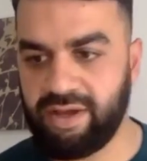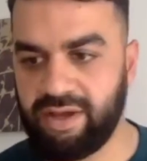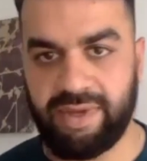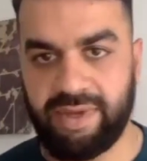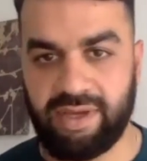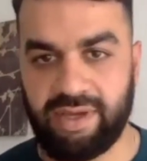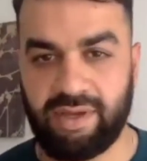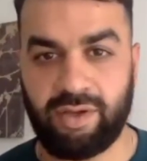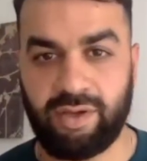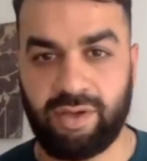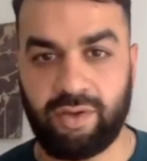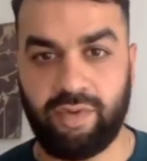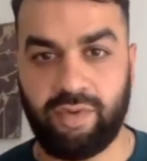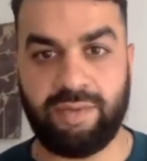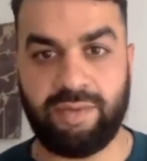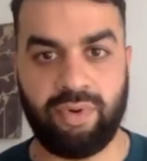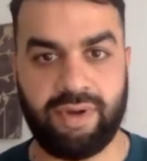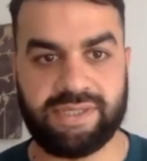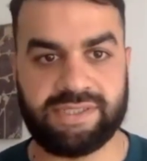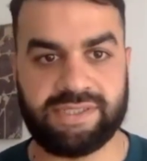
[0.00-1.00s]
I mean,
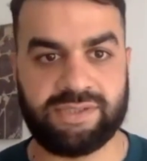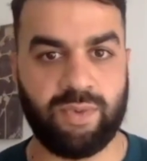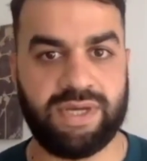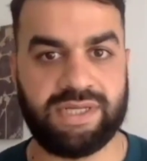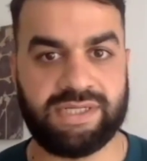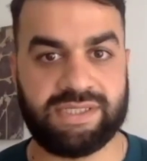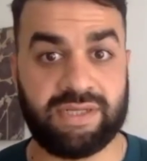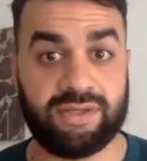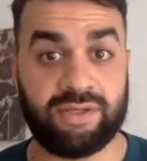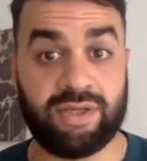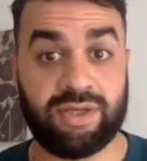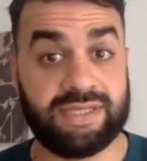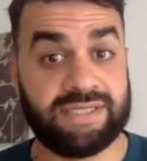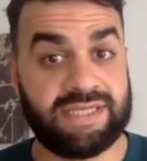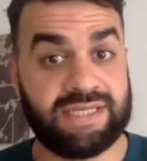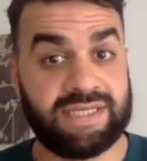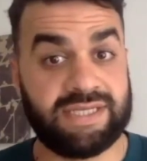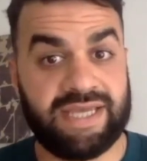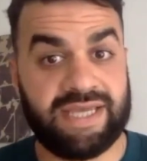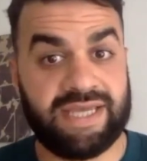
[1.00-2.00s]
great points. Always good
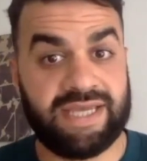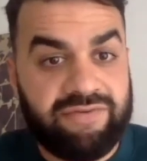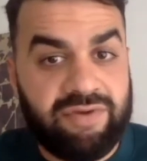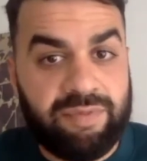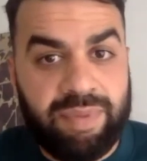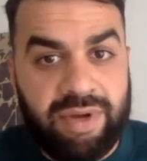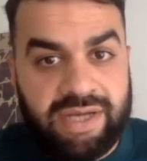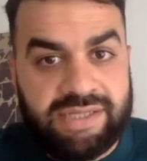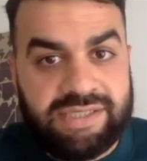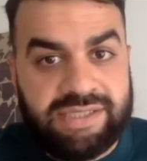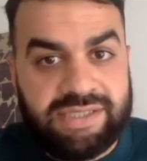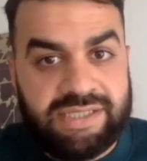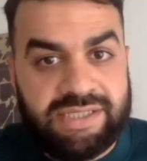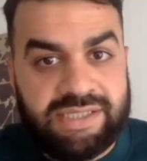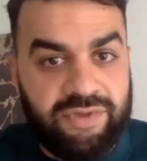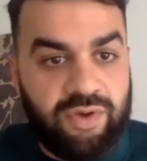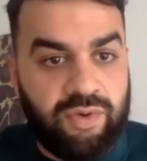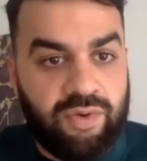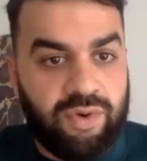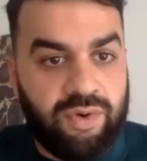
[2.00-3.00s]
to get another person's
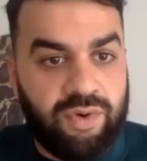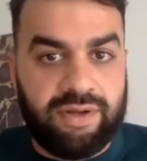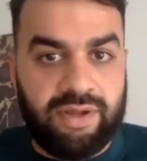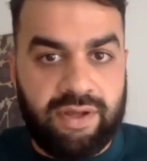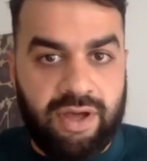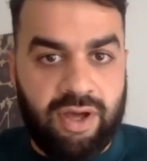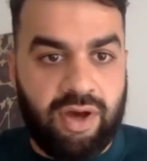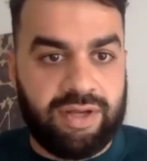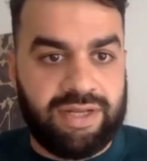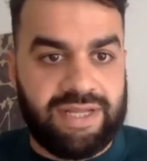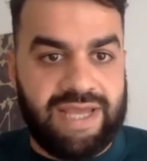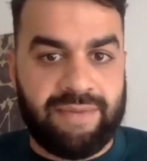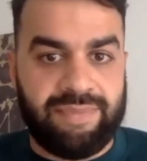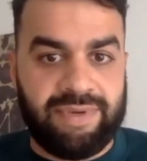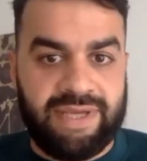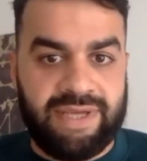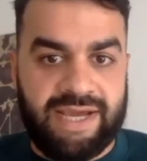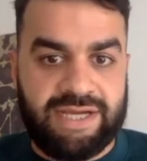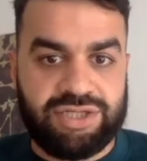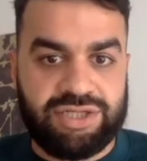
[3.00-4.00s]
view on the
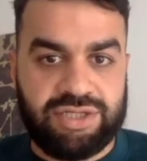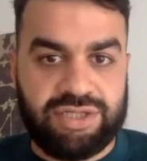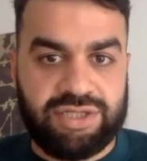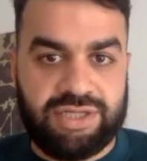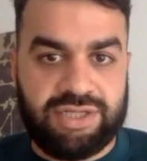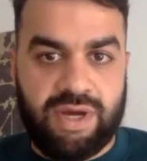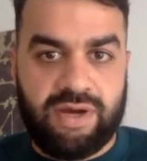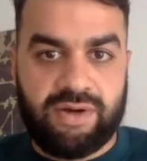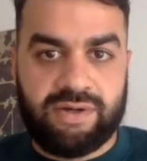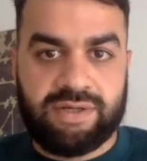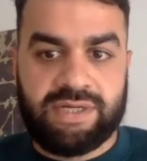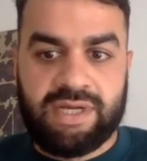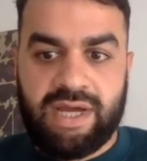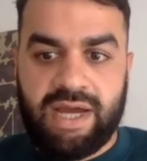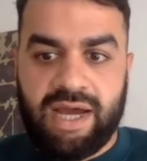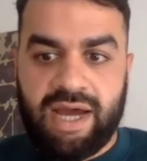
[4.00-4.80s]
application as well.